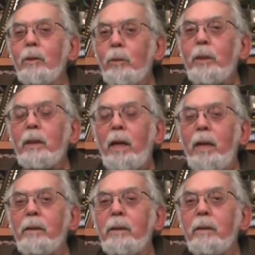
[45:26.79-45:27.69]
you
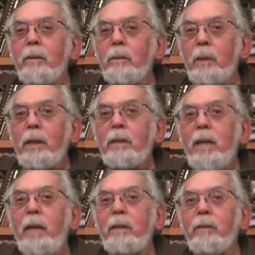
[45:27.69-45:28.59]
realize what it's
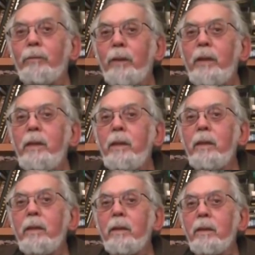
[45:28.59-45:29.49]
like to free
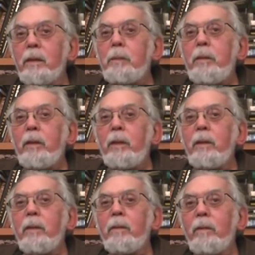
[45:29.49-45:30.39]
the
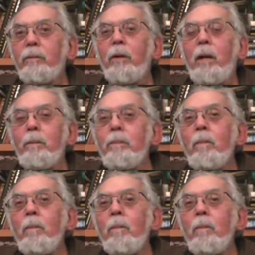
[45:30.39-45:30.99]
spirit from